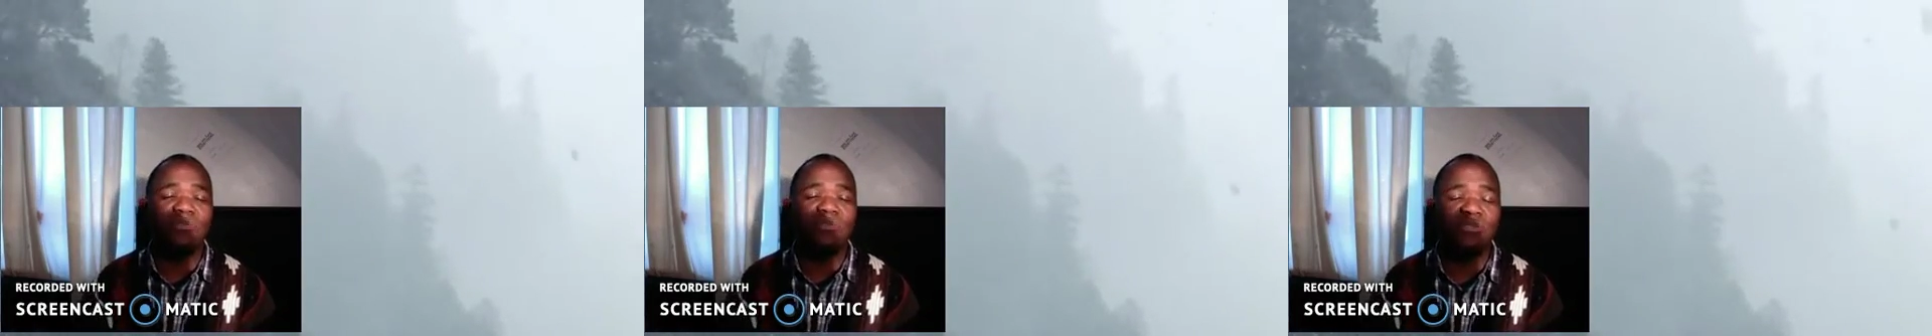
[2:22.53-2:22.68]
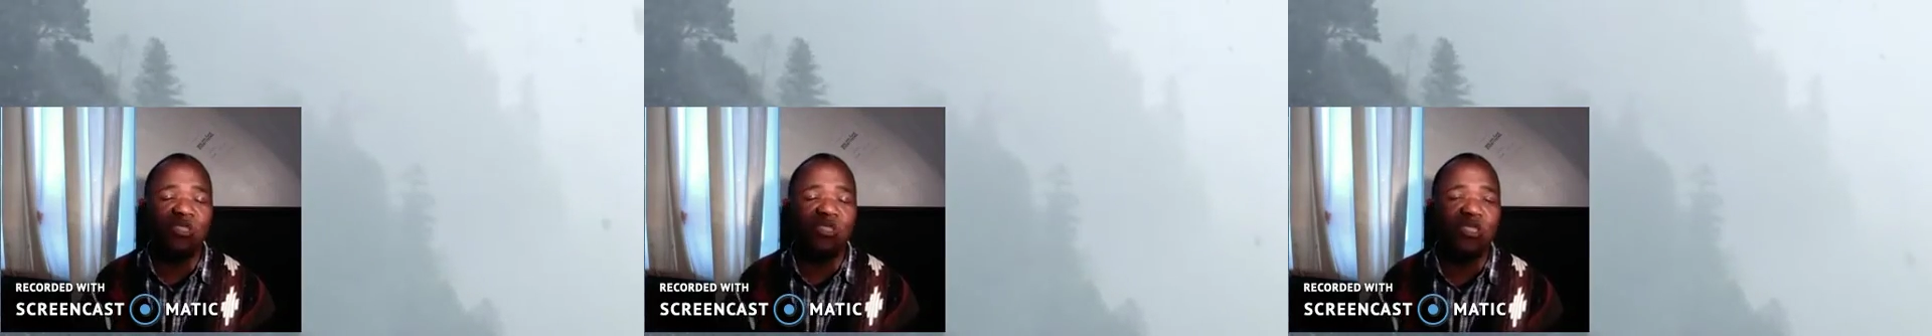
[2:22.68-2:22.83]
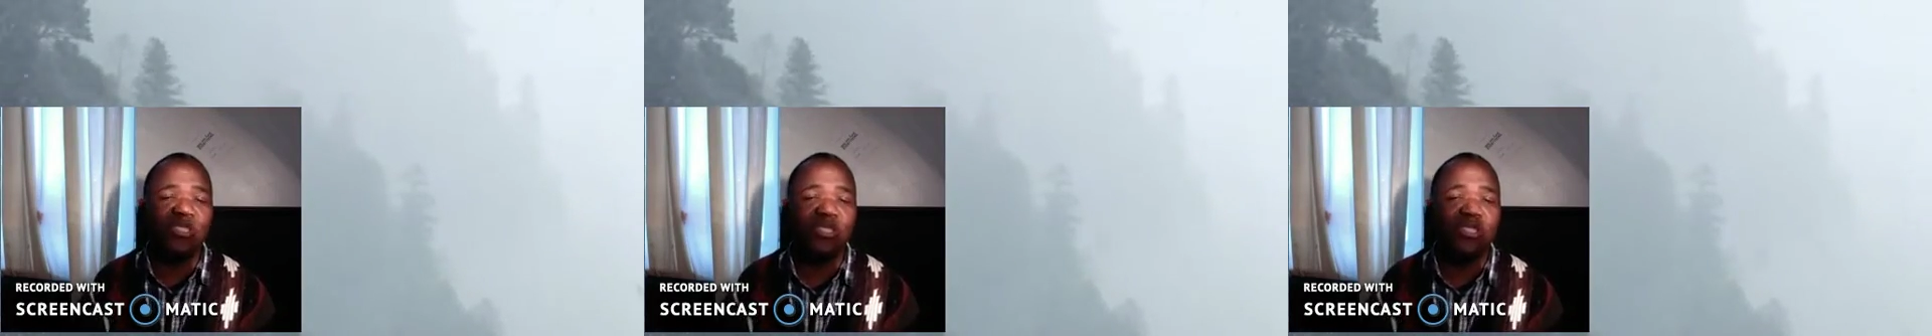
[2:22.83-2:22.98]

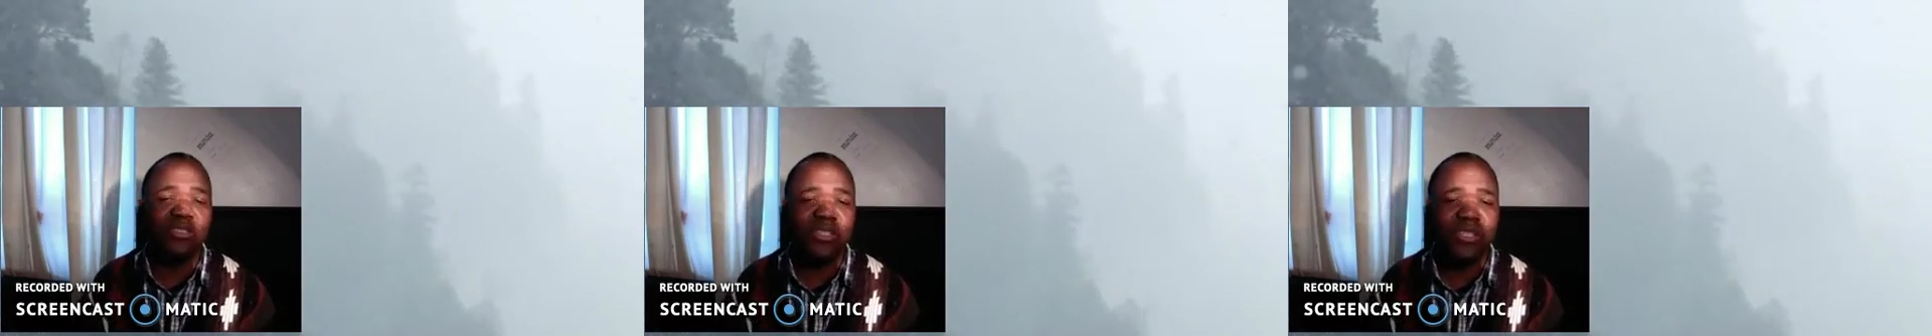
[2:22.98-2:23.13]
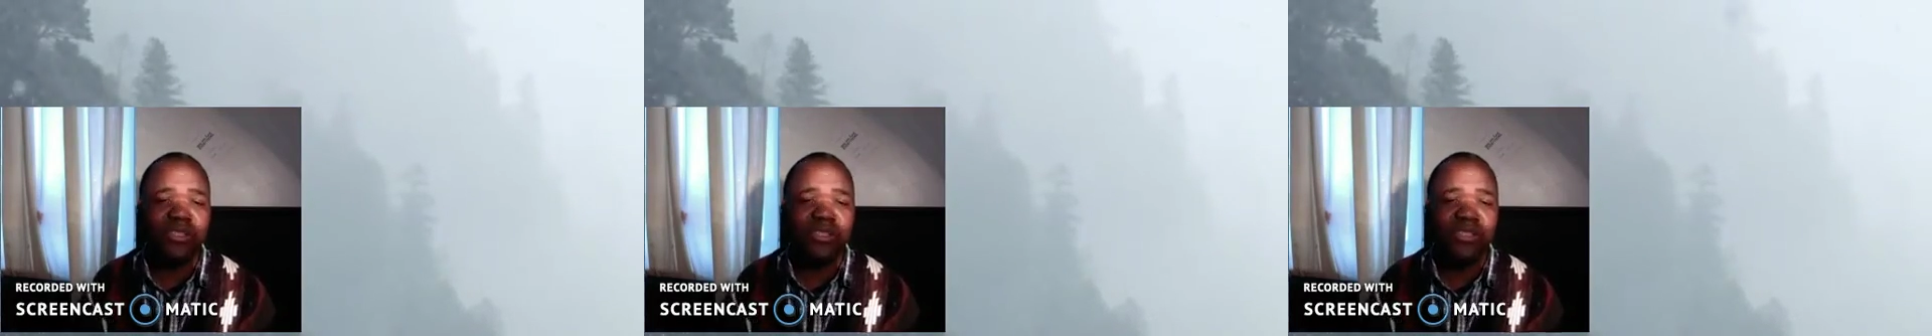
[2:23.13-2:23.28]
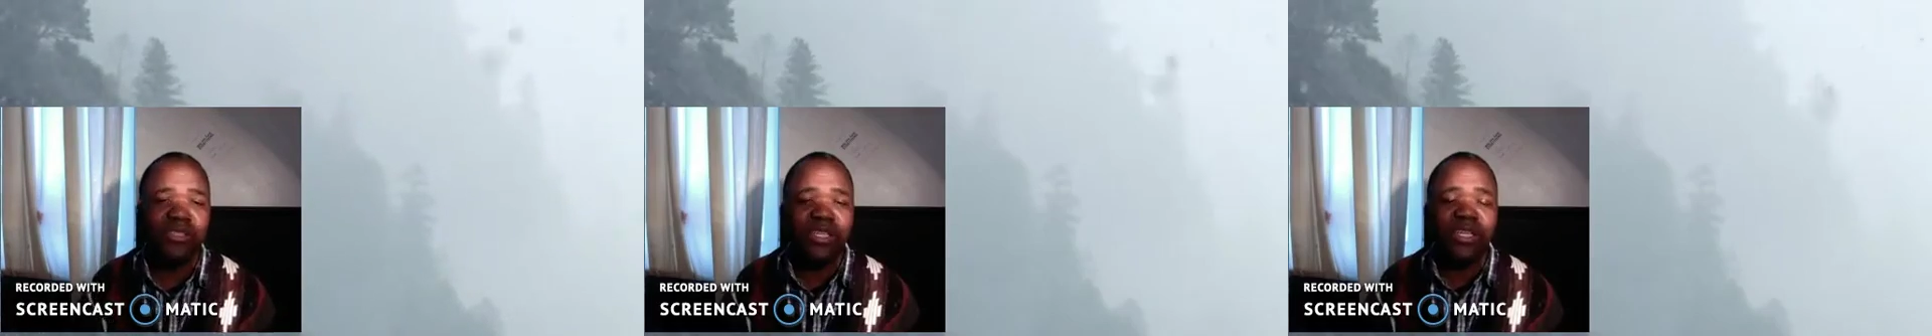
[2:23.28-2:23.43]
vision is
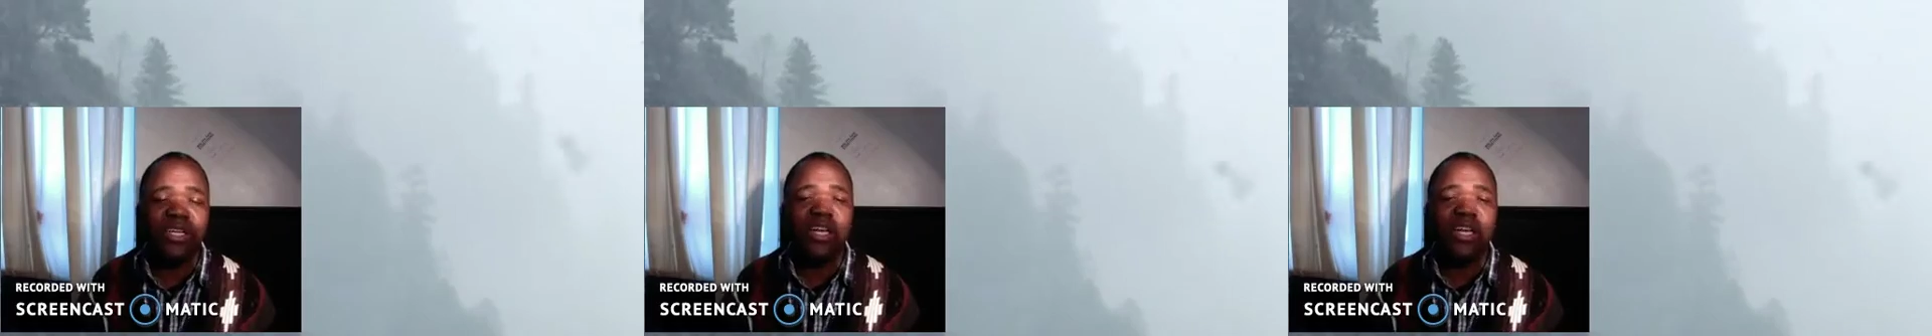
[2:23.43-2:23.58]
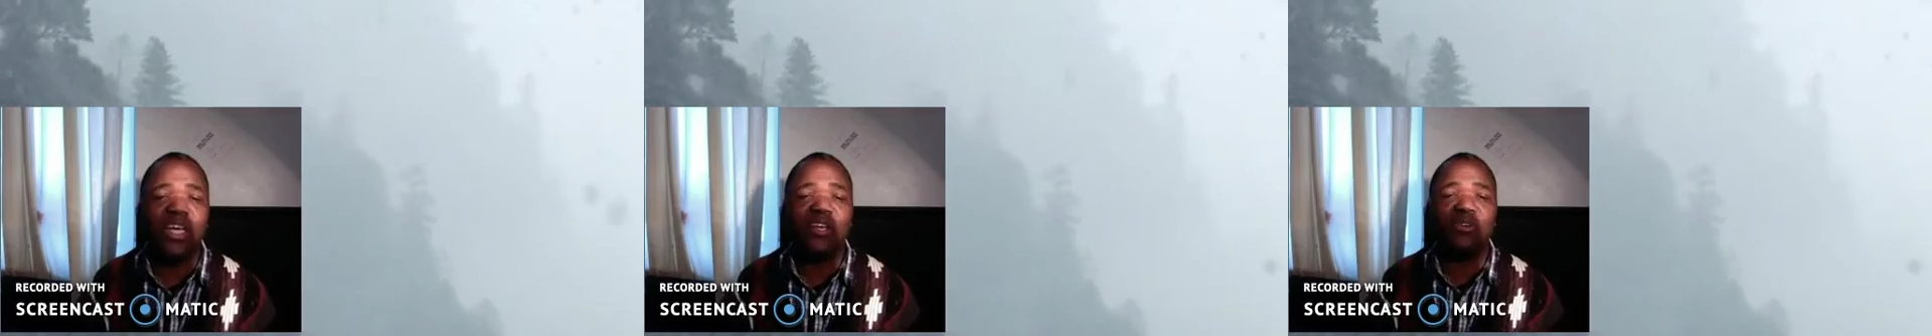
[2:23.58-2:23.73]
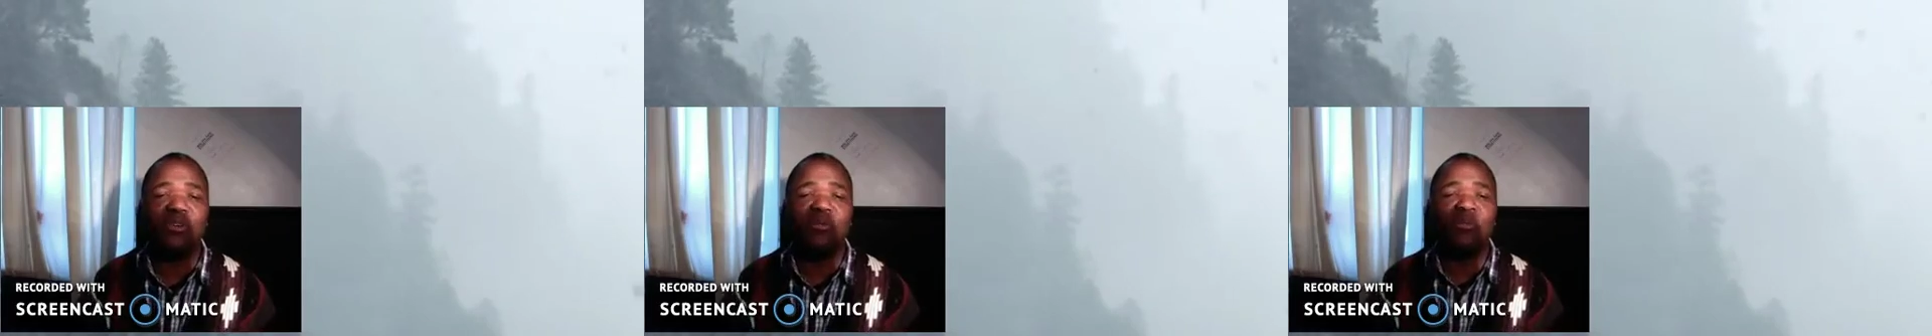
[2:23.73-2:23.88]
exactly
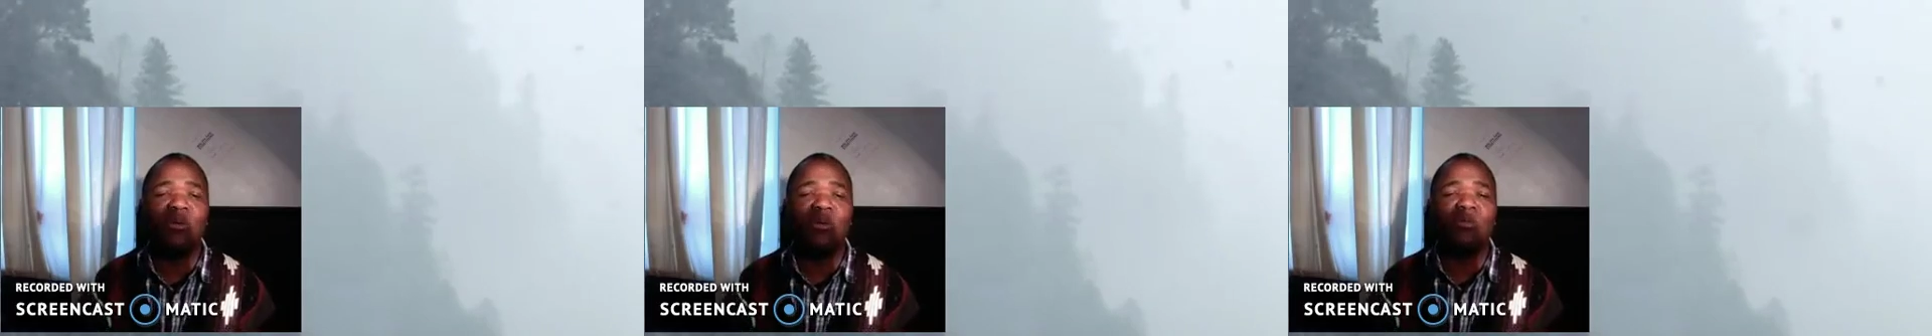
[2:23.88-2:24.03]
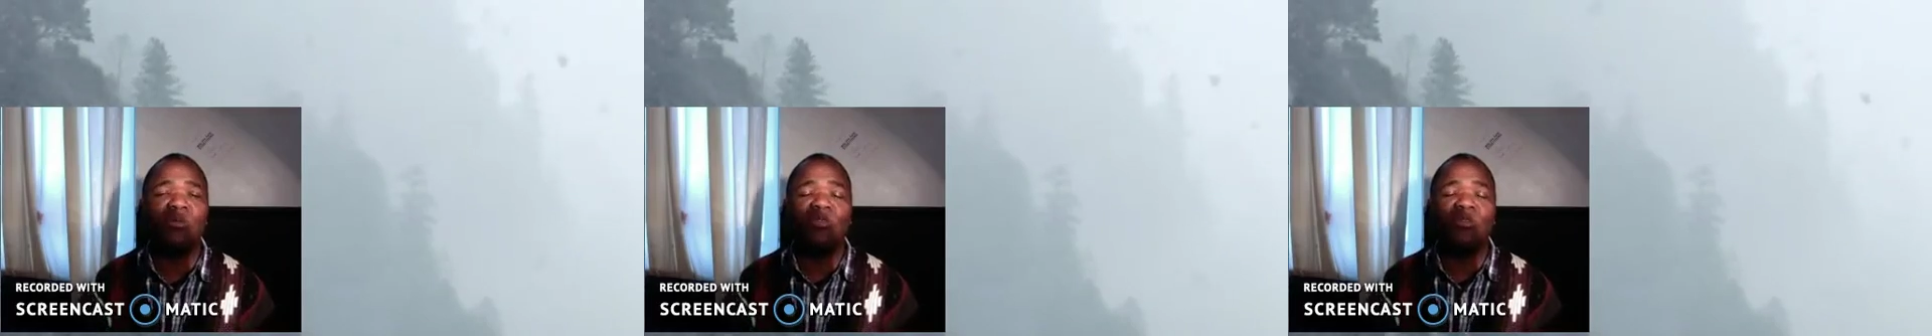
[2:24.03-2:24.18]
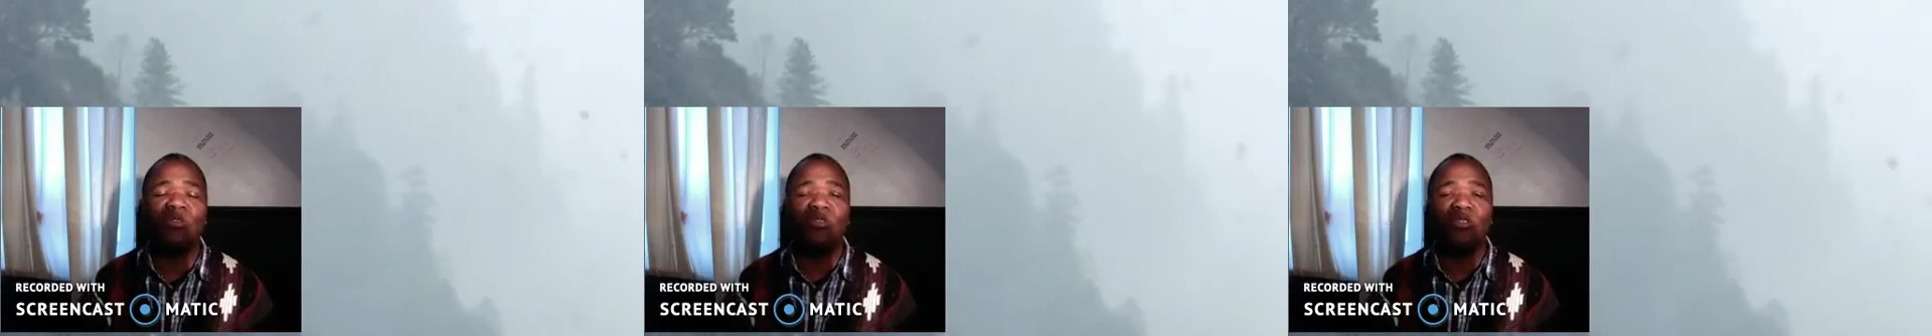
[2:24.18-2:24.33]
like your
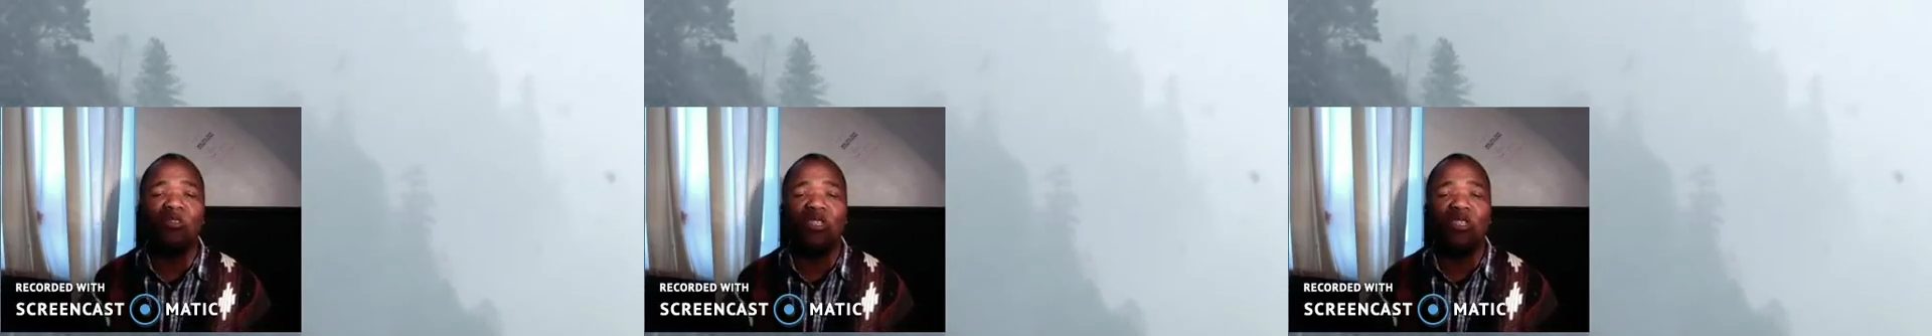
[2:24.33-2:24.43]
baby. You've got to